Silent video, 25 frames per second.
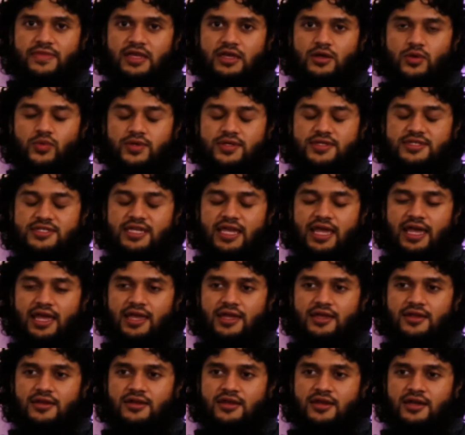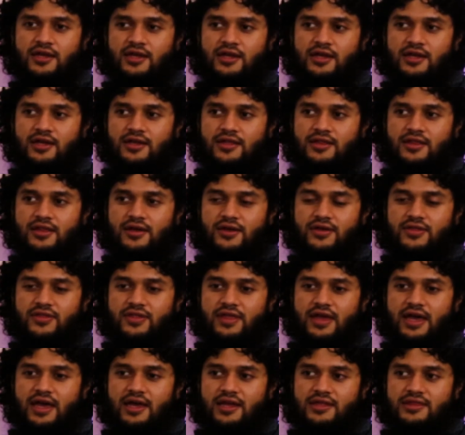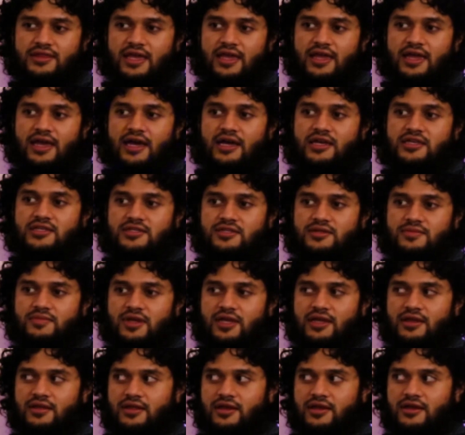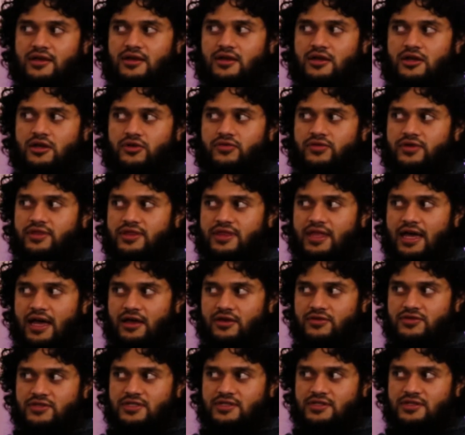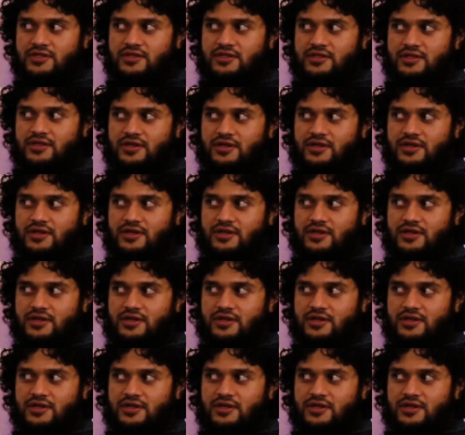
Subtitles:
It was saying that they estimate like 100,000